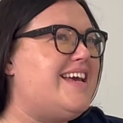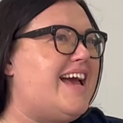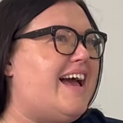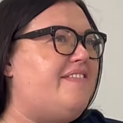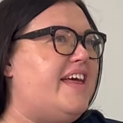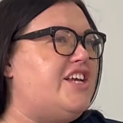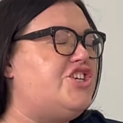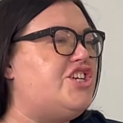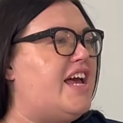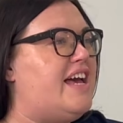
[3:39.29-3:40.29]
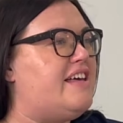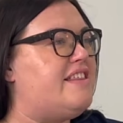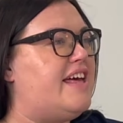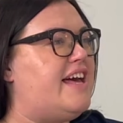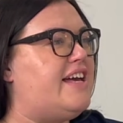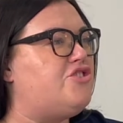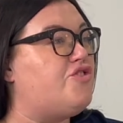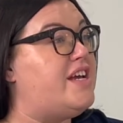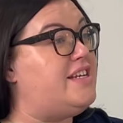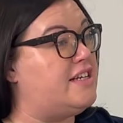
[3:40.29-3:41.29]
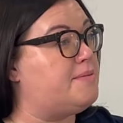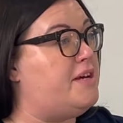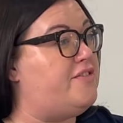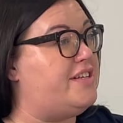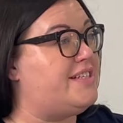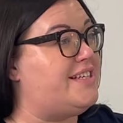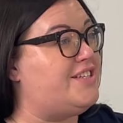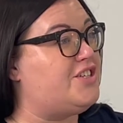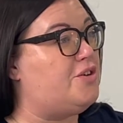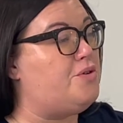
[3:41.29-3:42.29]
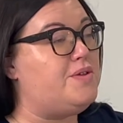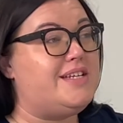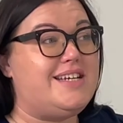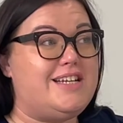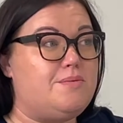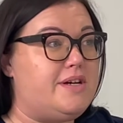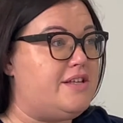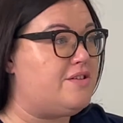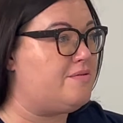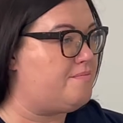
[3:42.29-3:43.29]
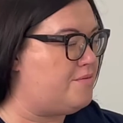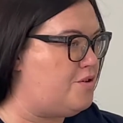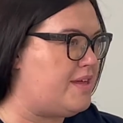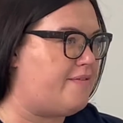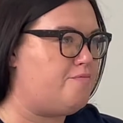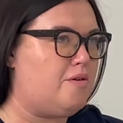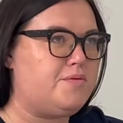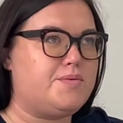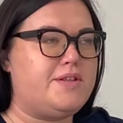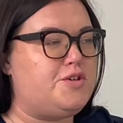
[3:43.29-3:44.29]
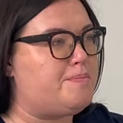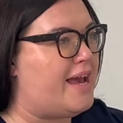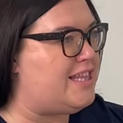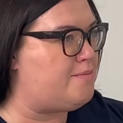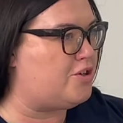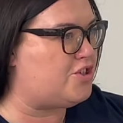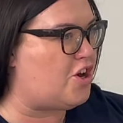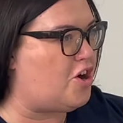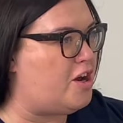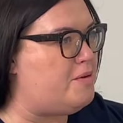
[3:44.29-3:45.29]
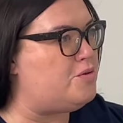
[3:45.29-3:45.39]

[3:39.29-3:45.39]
and they share their trading experiences, so who they're dealing with, who they're having problems with, who's paying them on time, who's